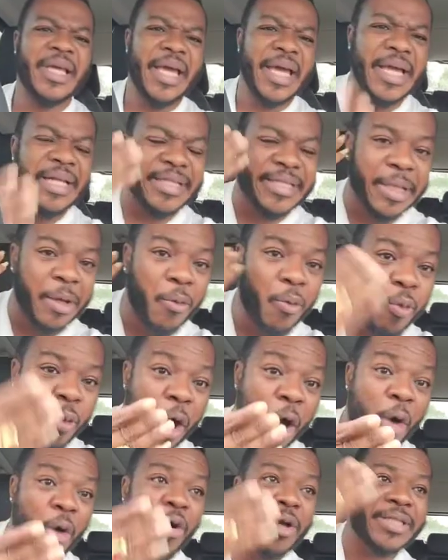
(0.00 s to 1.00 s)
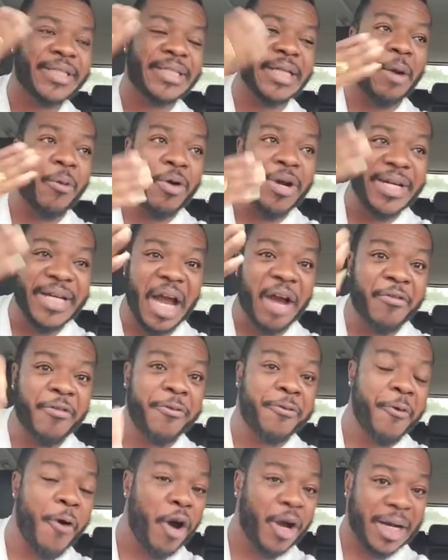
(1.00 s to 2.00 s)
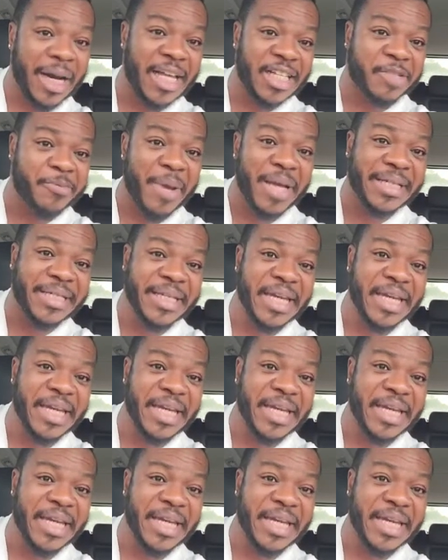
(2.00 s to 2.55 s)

Until one someone down for classmates